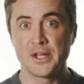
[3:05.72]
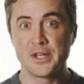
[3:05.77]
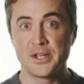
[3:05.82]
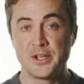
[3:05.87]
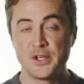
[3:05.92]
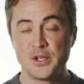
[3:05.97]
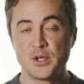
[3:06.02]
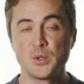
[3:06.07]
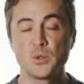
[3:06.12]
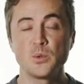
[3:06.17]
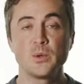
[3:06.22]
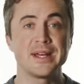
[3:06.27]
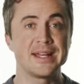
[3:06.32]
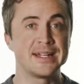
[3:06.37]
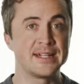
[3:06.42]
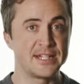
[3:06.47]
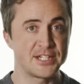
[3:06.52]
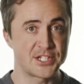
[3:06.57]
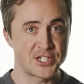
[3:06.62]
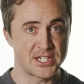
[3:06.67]
You
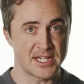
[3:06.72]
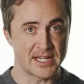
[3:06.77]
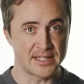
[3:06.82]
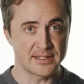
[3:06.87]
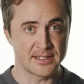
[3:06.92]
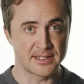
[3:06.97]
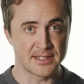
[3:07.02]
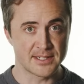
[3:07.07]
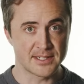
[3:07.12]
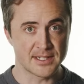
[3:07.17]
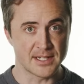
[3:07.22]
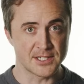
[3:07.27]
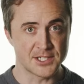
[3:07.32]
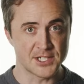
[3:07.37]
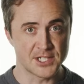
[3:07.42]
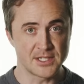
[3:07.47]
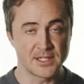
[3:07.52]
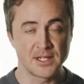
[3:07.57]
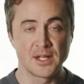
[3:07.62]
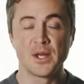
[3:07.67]
initiate the
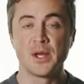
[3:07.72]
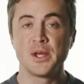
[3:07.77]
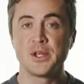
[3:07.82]
discussion.